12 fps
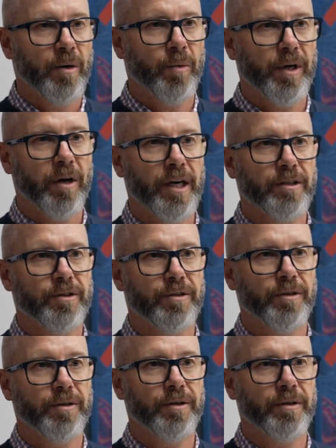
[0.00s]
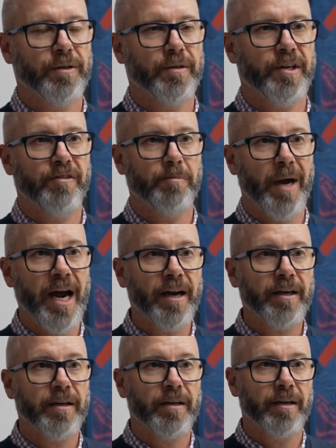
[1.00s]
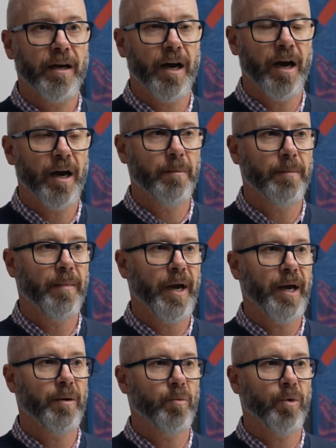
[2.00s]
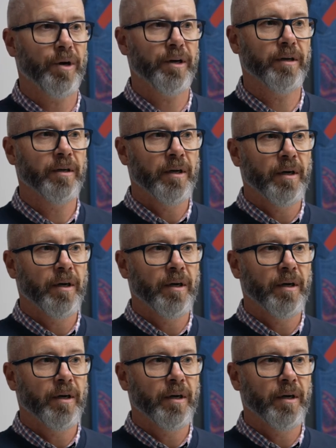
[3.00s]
we like to give back and want to